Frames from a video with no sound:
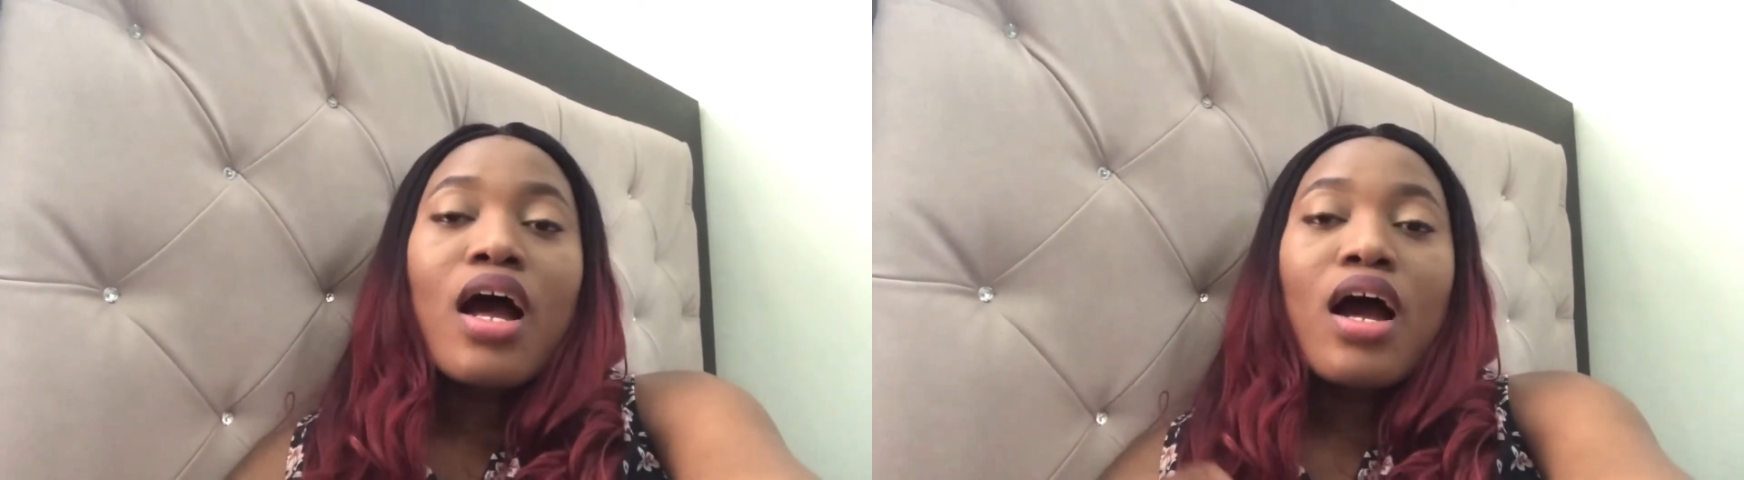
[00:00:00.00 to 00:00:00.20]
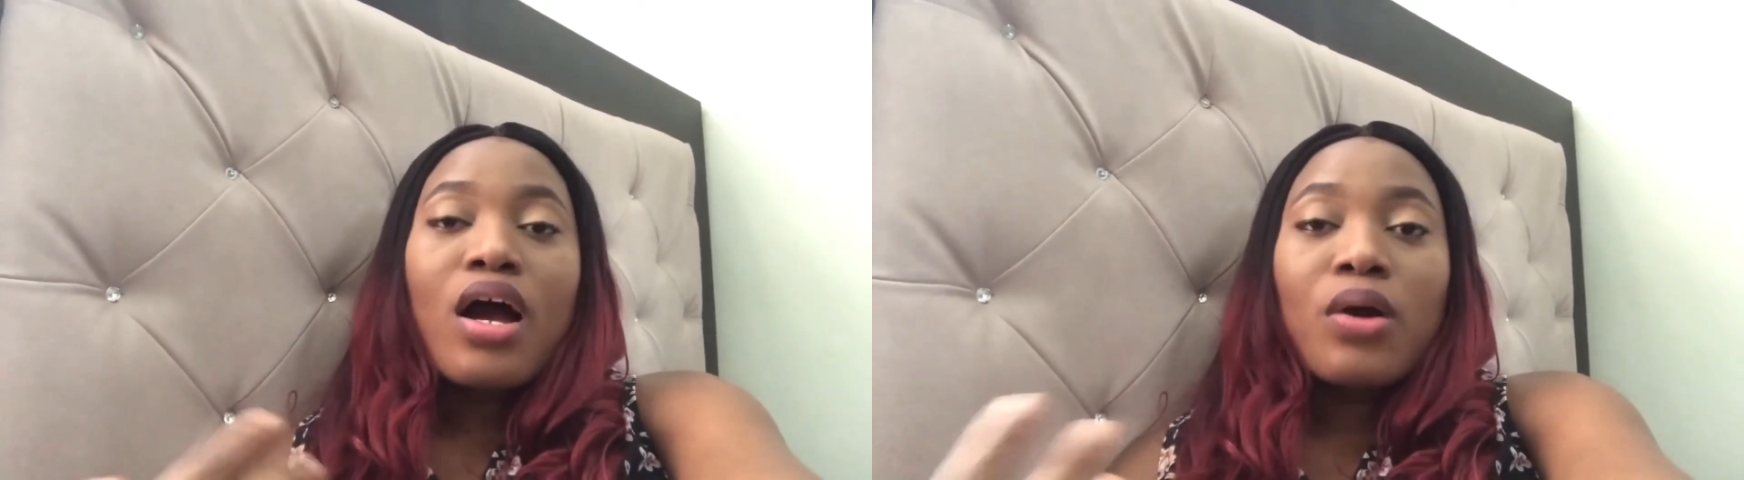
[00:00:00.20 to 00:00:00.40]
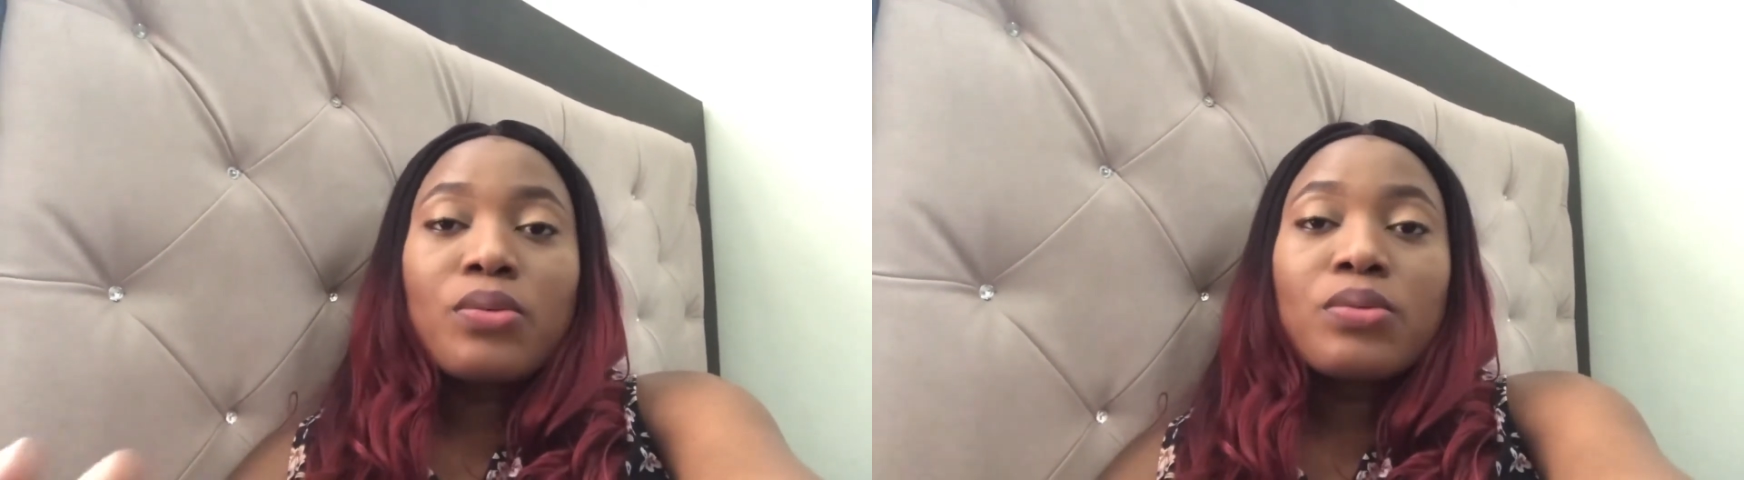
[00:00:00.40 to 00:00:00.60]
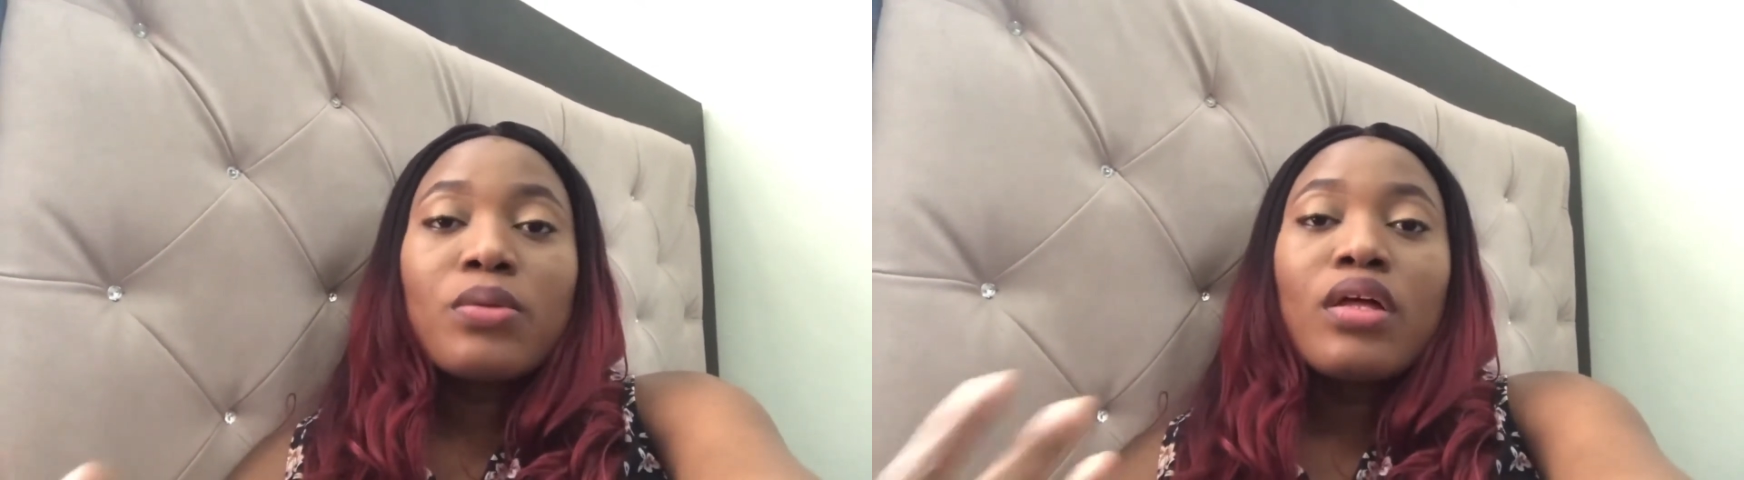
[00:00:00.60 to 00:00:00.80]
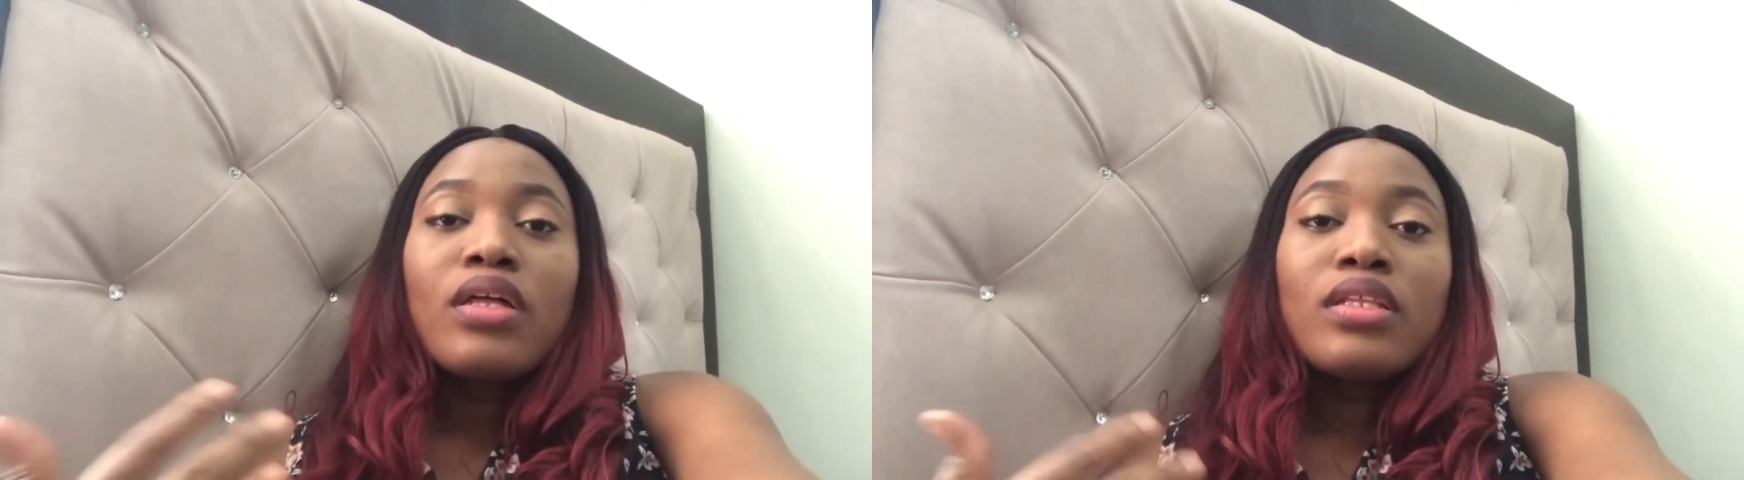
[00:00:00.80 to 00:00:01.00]
how
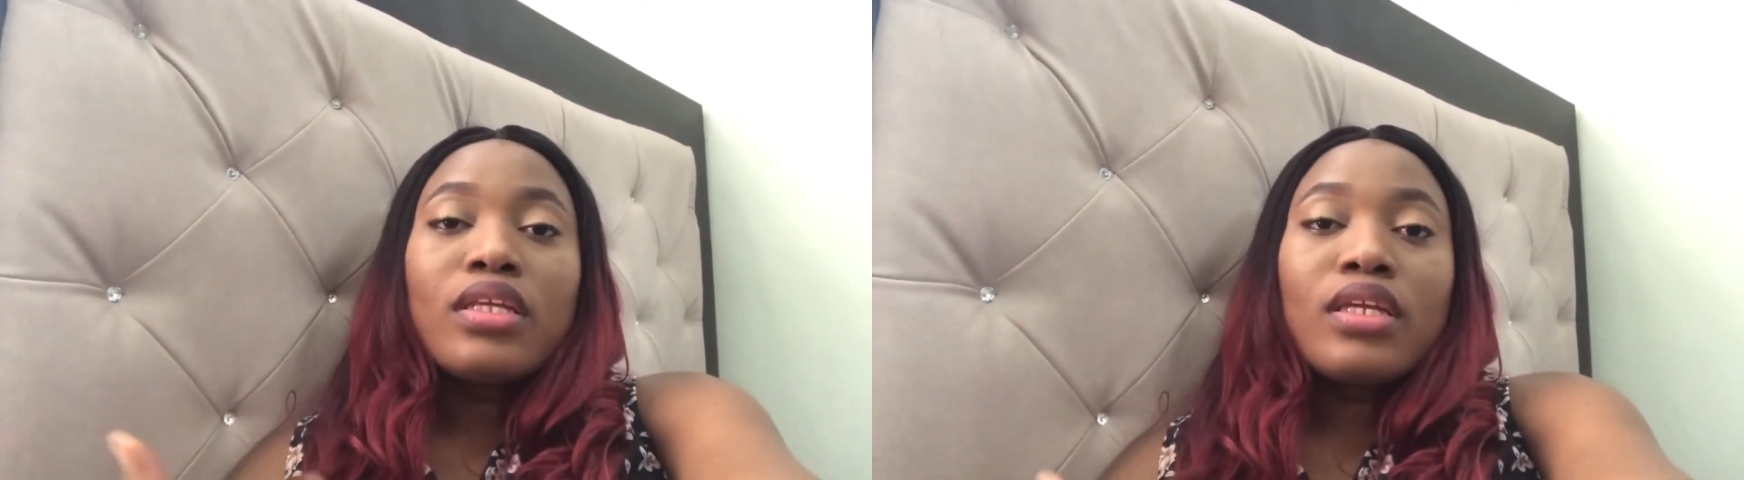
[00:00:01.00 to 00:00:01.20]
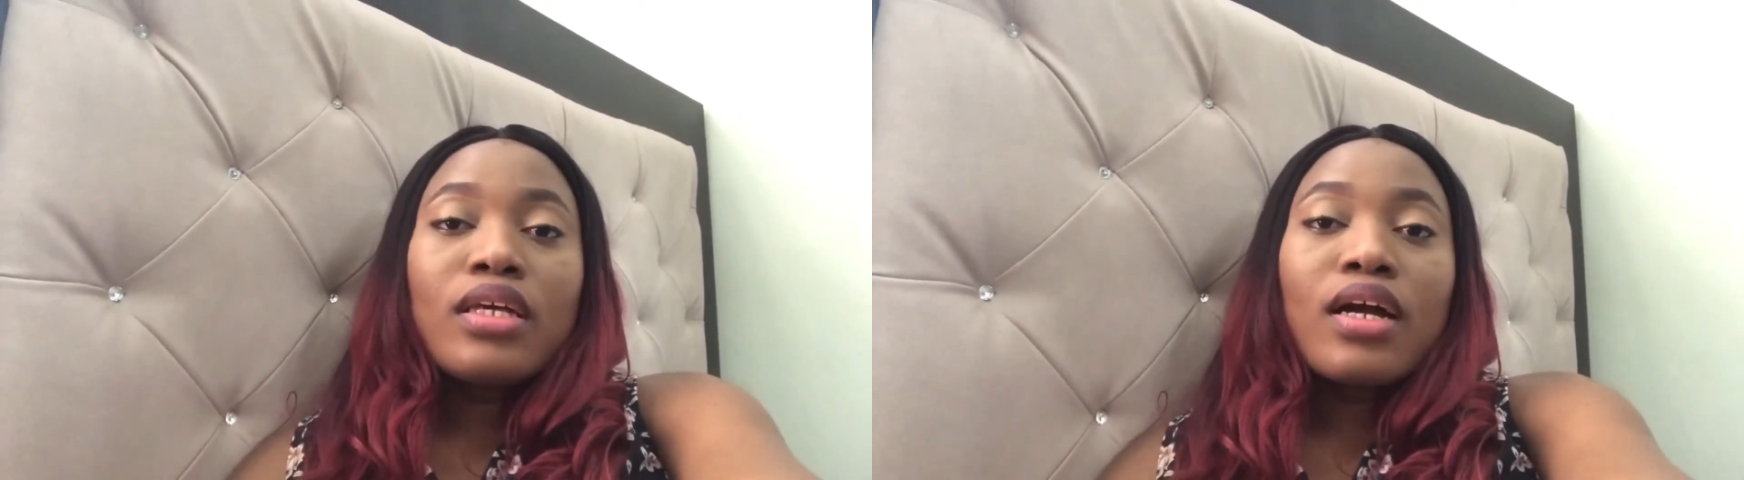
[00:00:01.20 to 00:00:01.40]
they